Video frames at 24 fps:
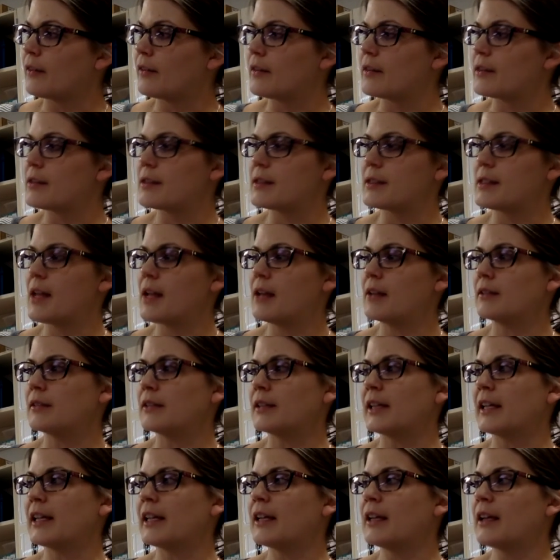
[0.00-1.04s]

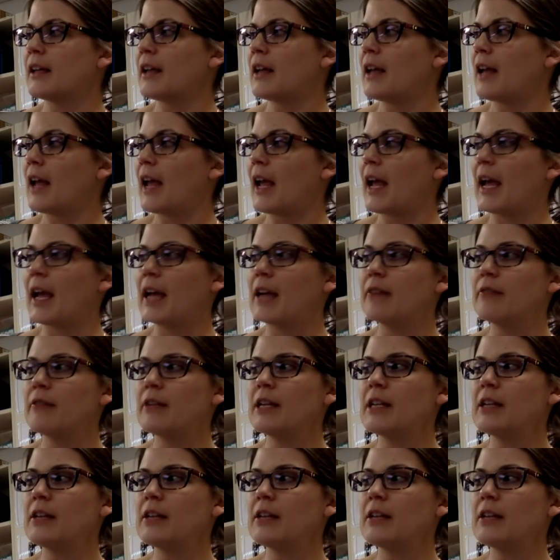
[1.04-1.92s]
Suddenly, Henry